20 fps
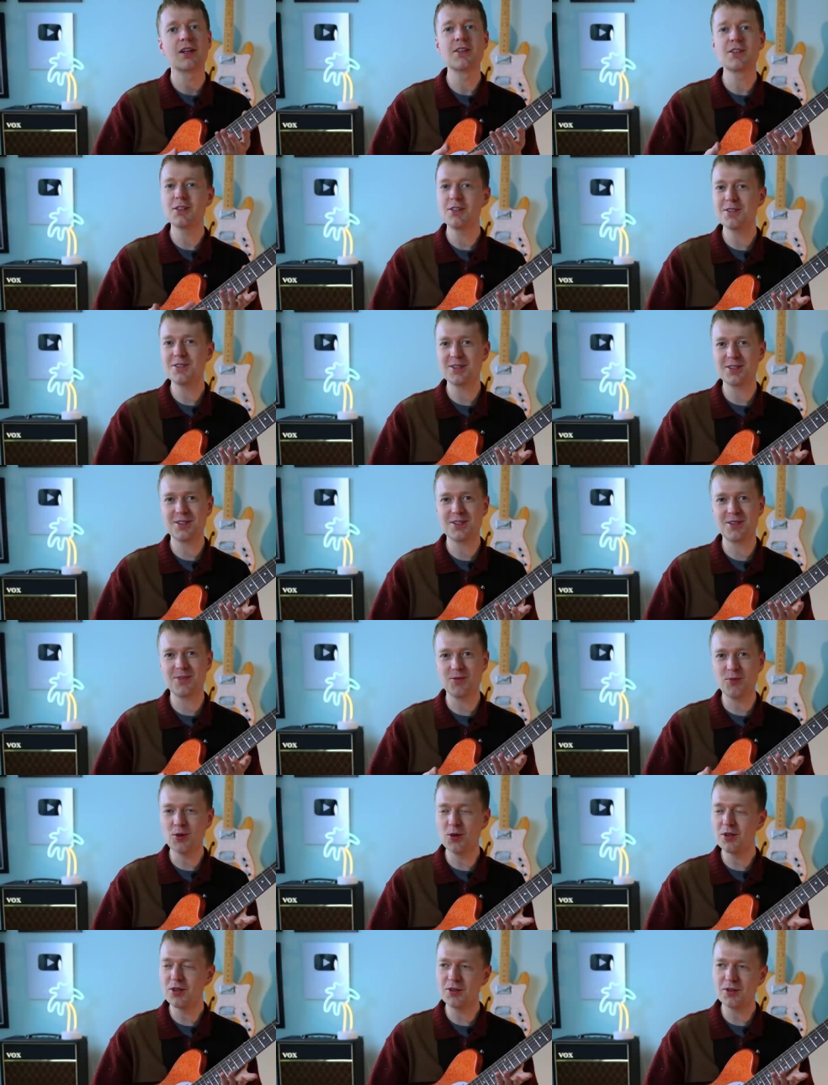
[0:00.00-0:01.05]
because I used to to
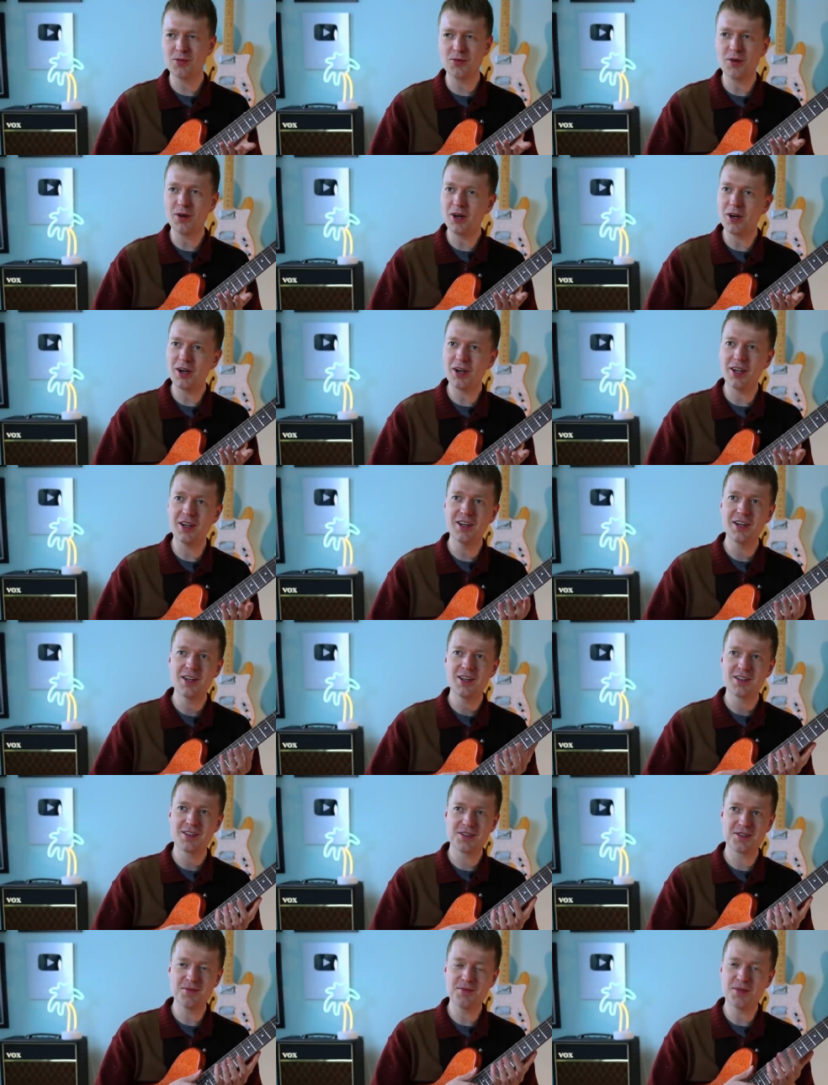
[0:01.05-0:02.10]
wonder why
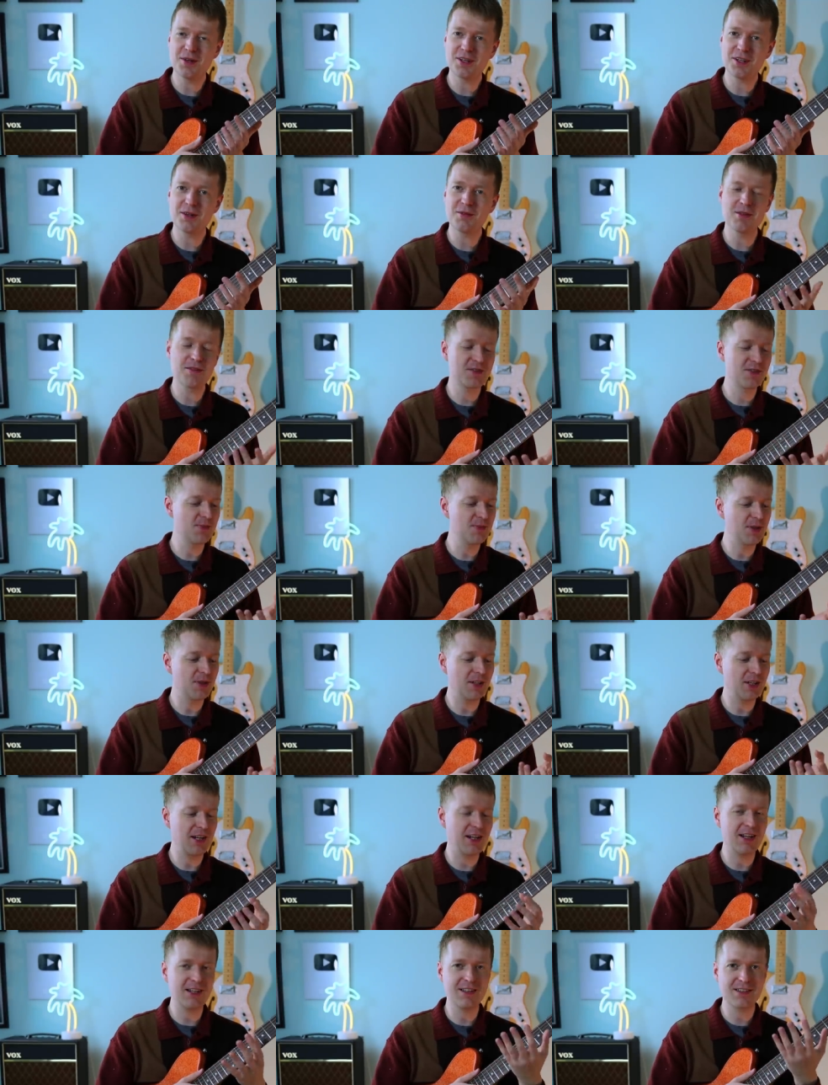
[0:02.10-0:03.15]
somebody with
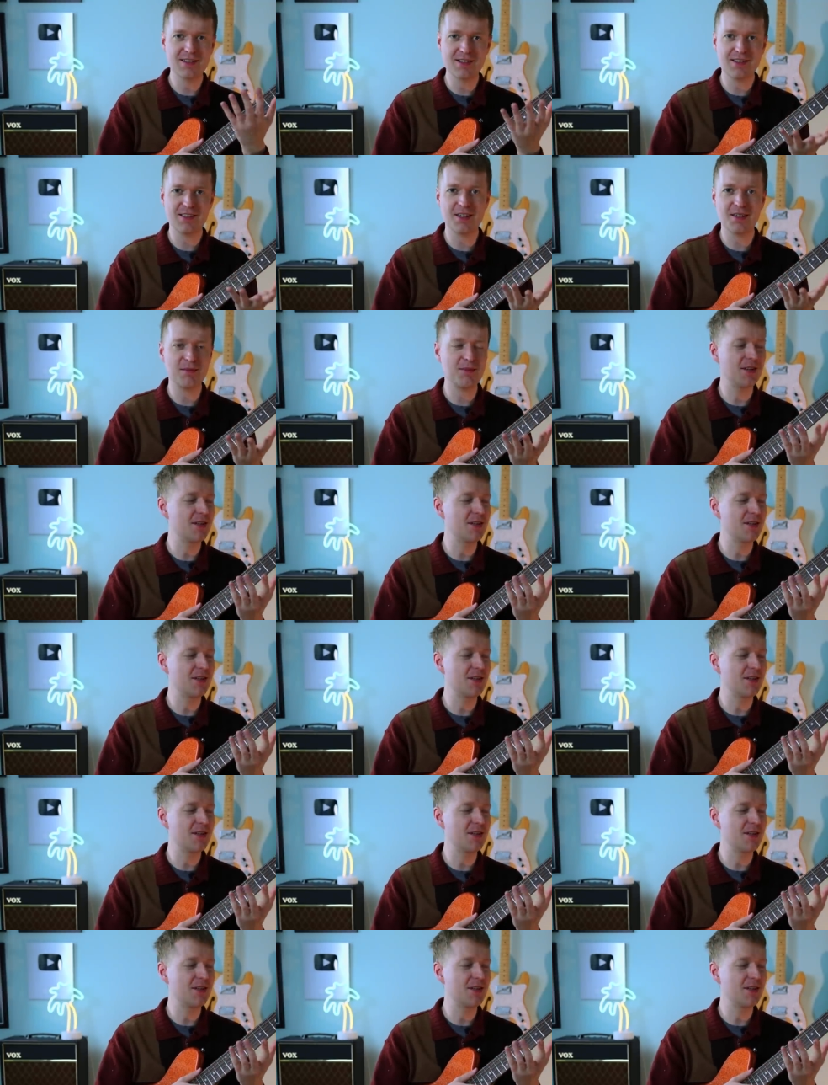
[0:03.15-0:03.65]
smaller hands like